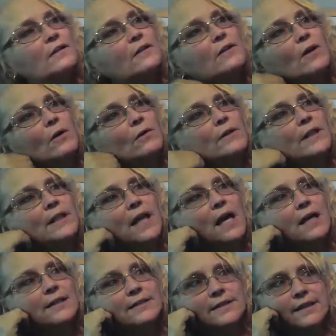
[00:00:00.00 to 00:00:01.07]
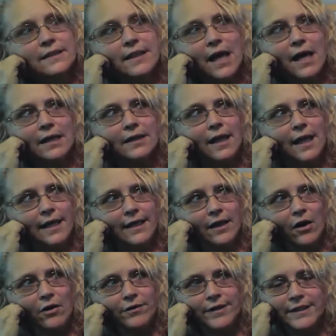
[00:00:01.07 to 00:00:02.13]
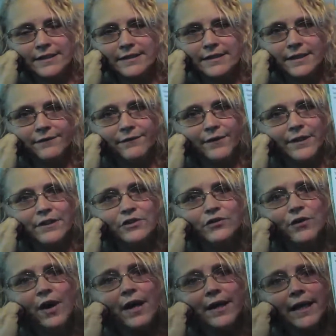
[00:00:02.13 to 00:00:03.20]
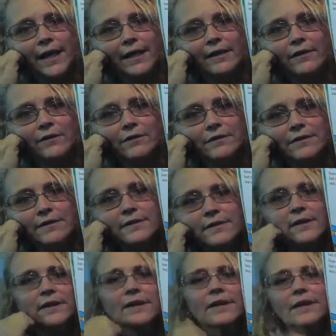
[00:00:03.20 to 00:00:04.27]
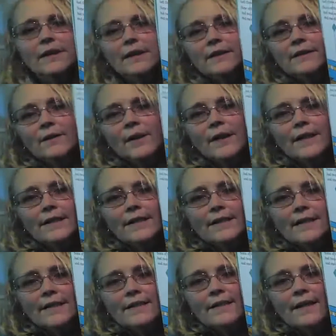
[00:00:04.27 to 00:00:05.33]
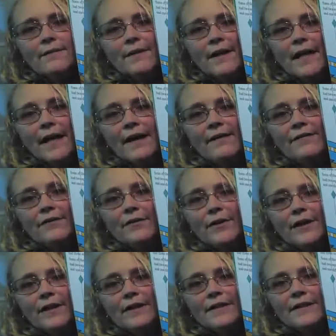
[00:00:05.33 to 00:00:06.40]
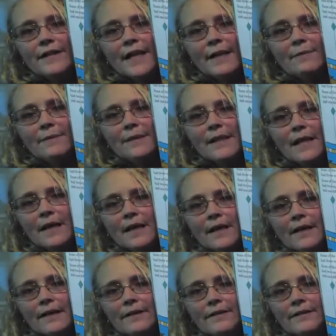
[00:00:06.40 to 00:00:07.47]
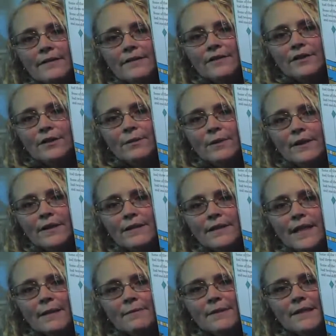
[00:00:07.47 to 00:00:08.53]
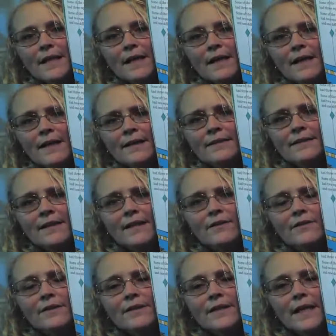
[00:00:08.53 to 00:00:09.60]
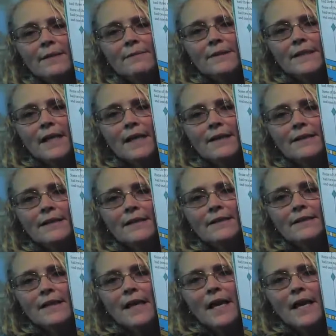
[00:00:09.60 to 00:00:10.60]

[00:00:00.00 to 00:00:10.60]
Goldilocks did not like all these different triangles. And so I can see some that have three of the same sides, two of the same sides that are the same sizes.